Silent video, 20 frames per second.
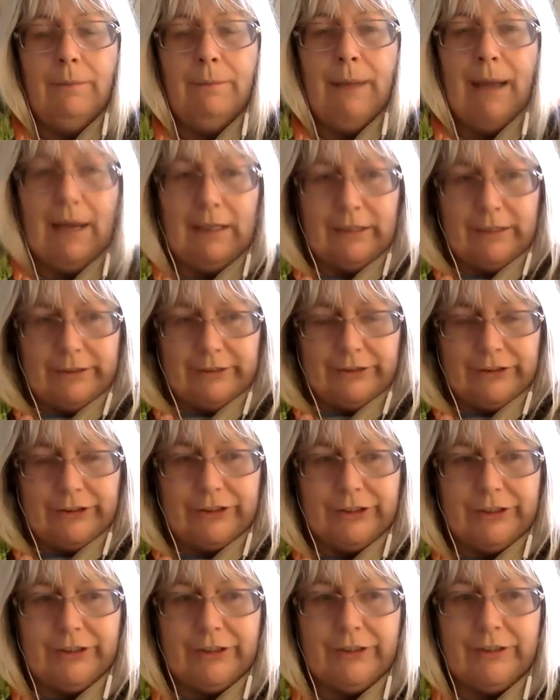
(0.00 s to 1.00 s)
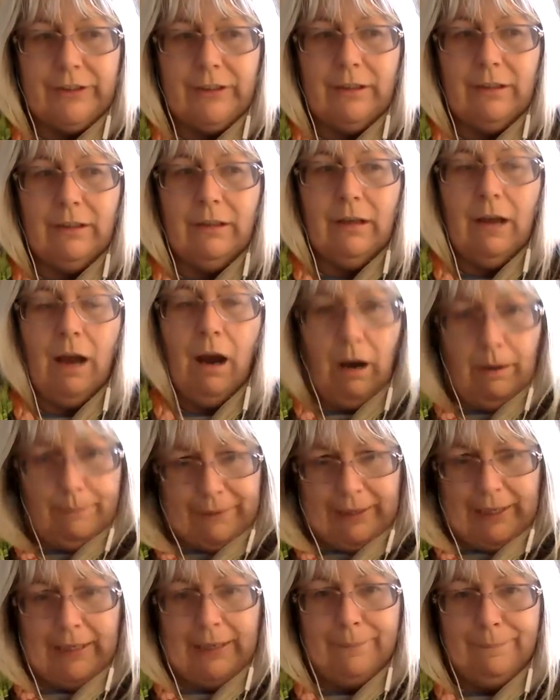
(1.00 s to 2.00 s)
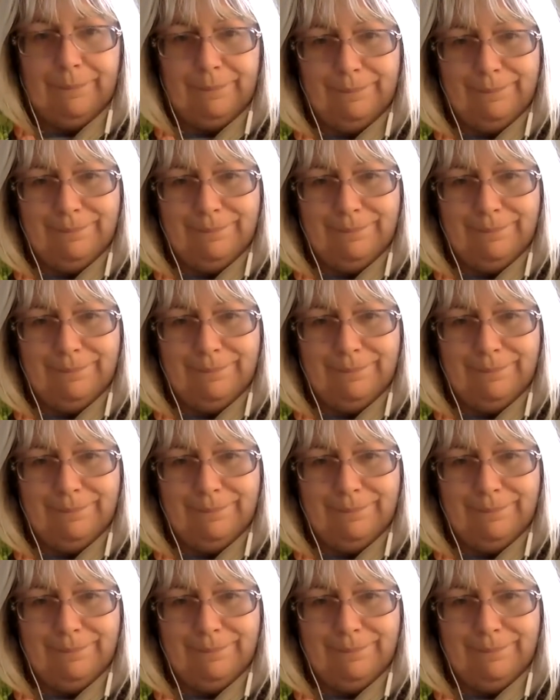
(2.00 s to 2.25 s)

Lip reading: balance, harmony.